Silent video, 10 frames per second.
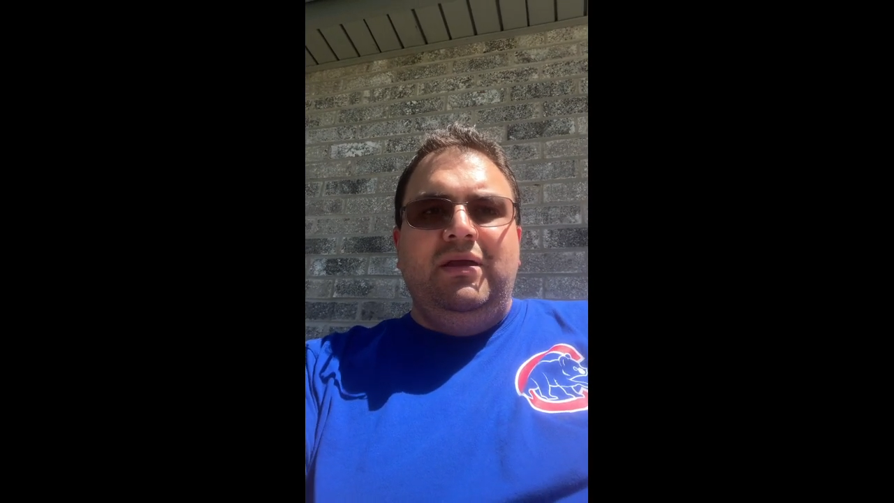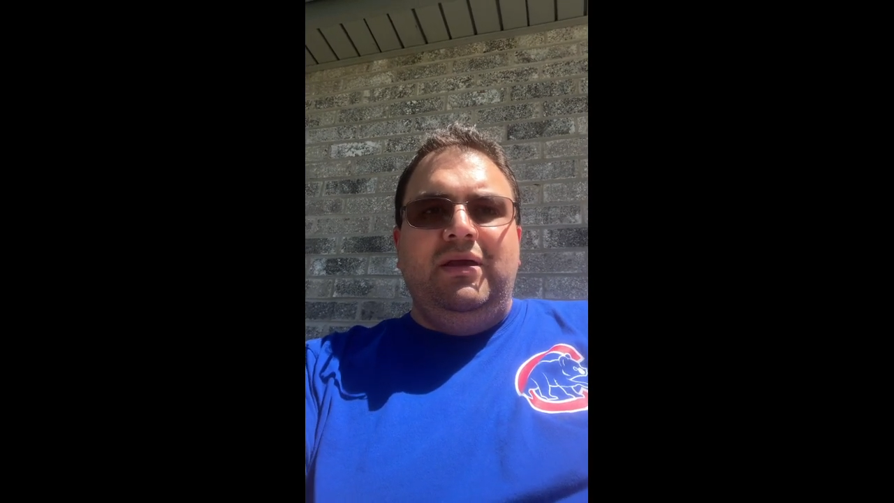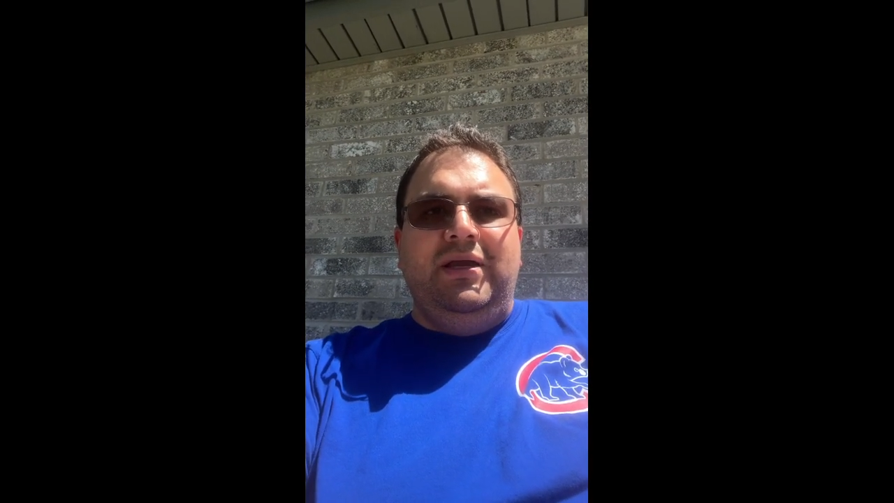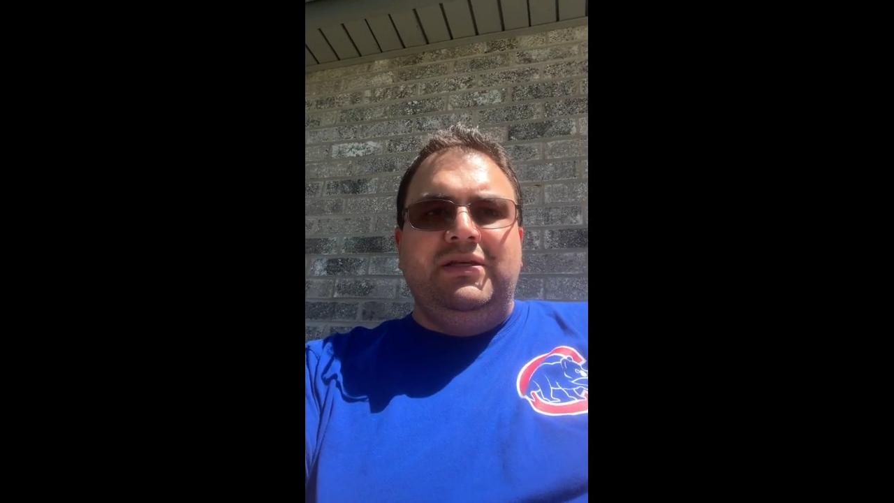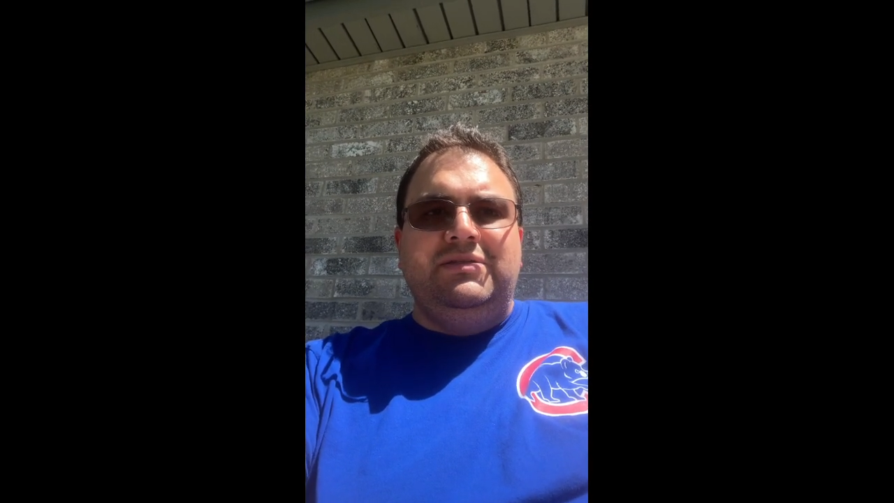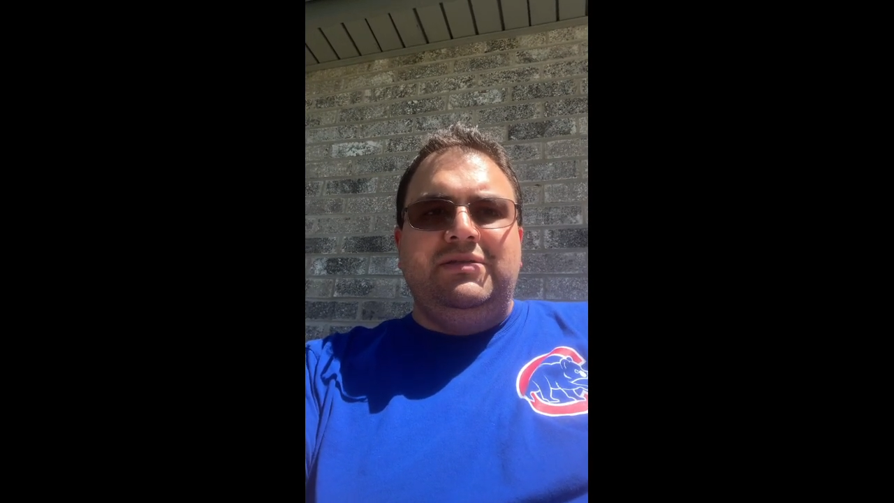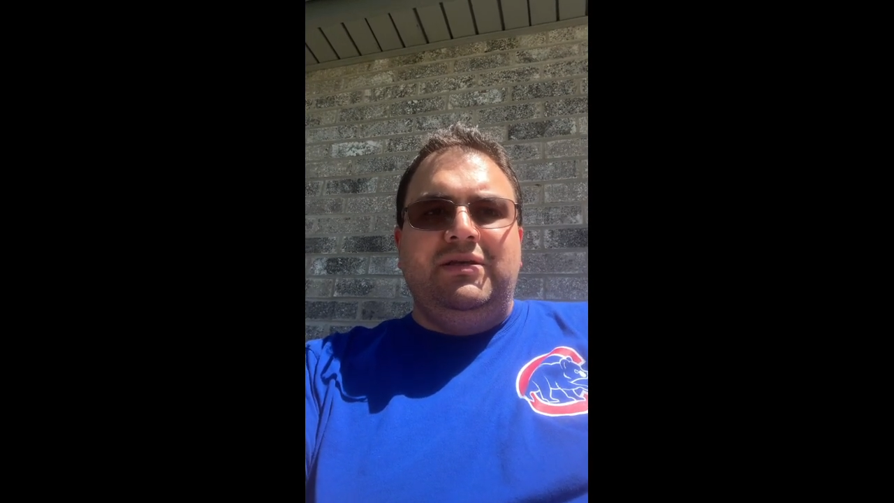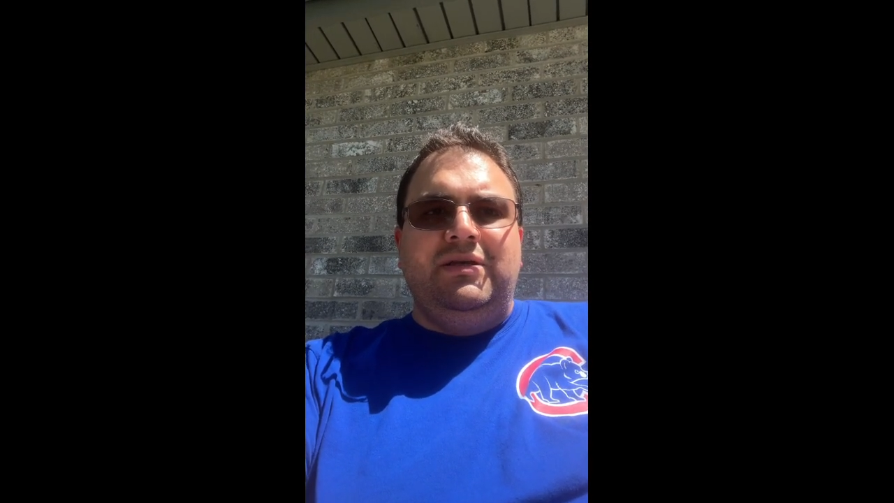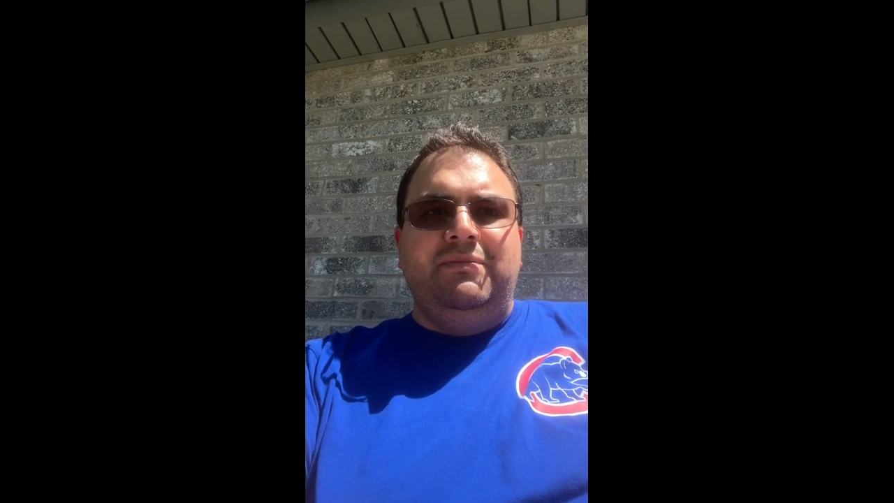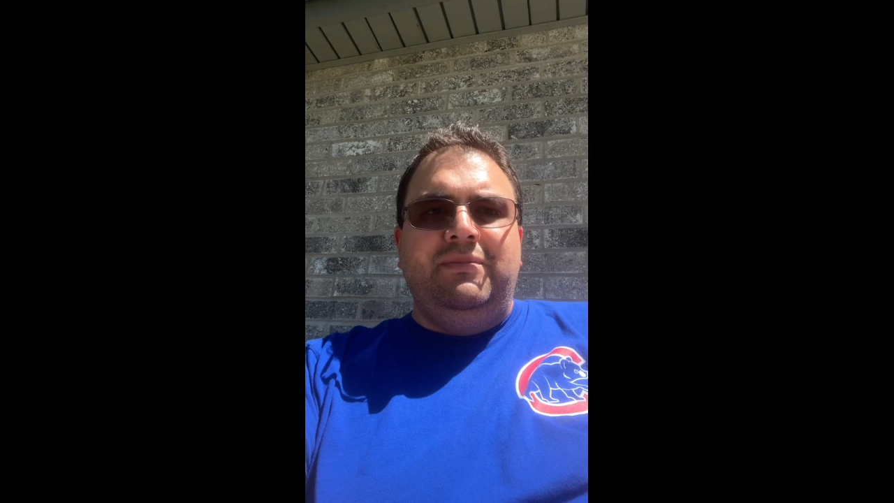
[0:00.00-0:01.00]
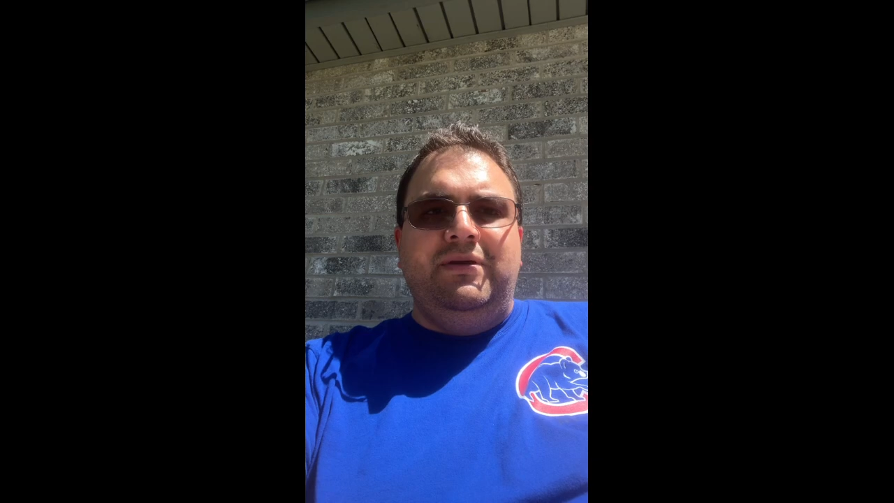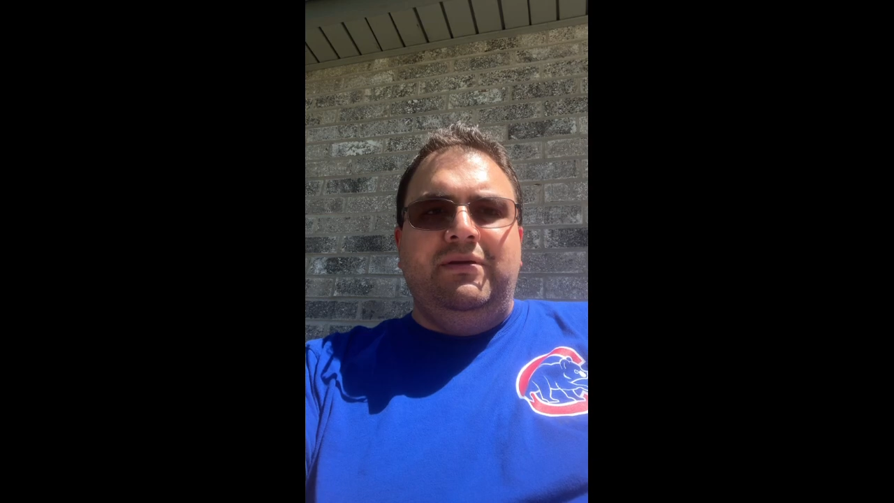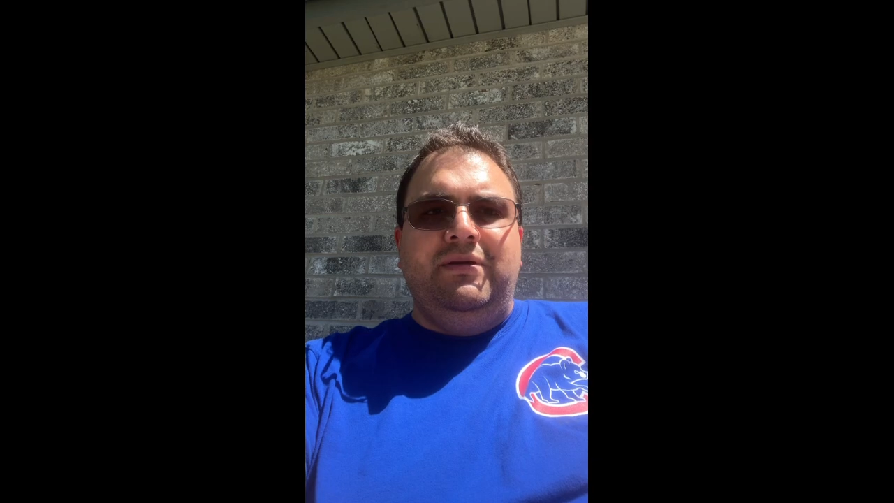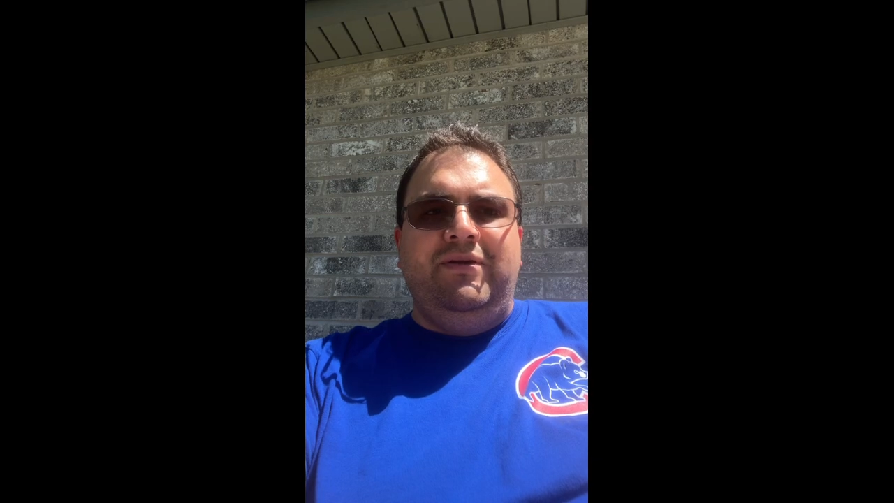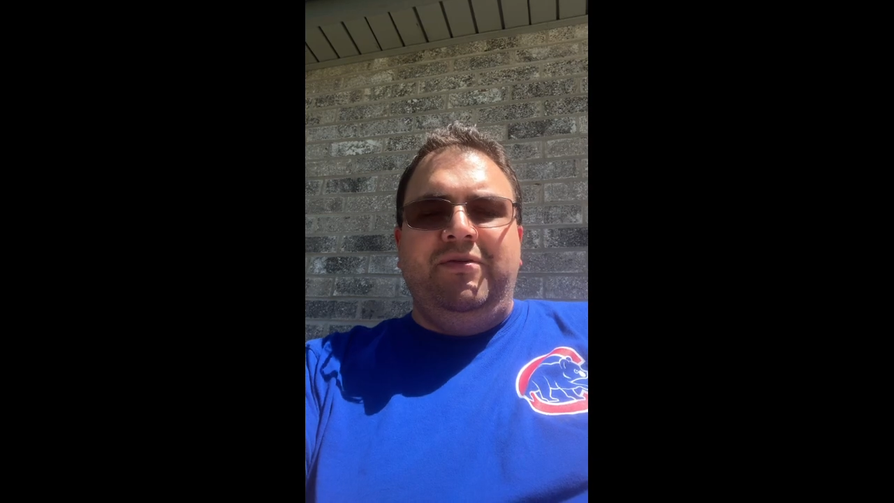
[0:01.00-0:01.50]
I guess
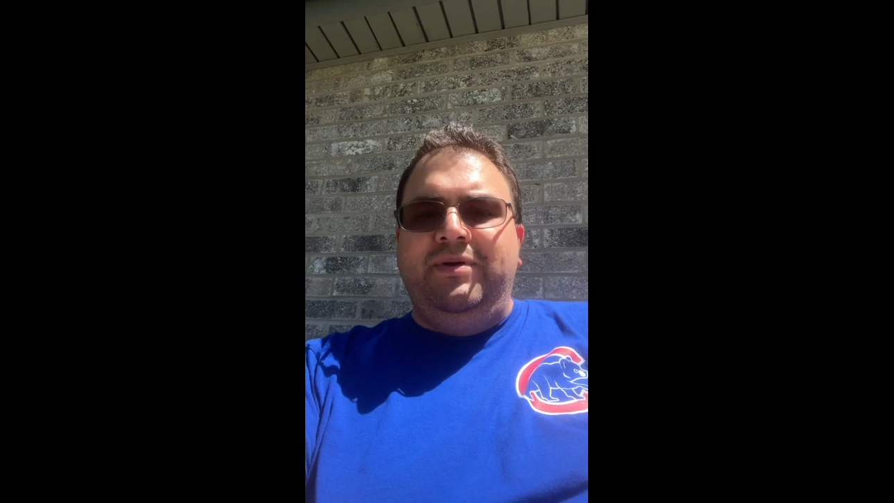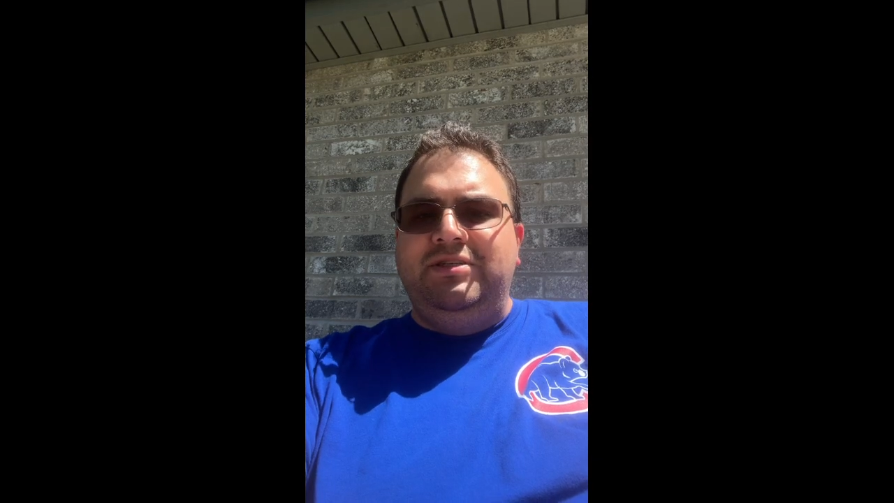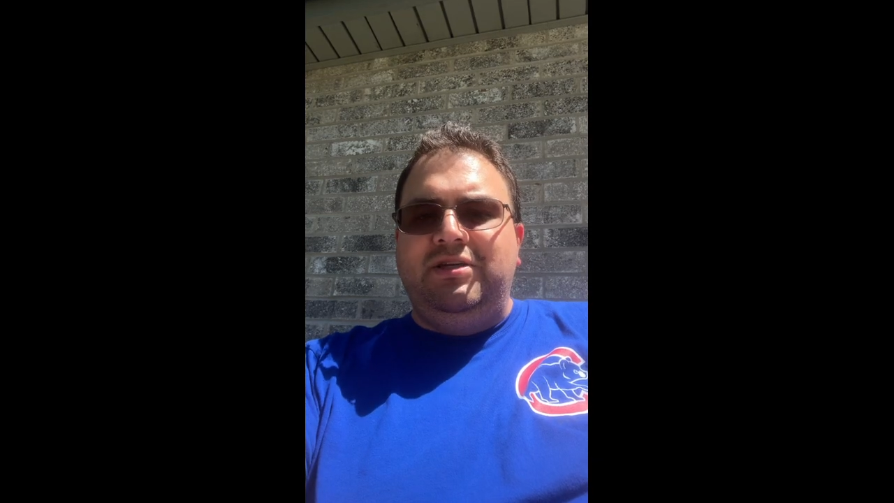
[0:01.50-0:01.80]
everybody's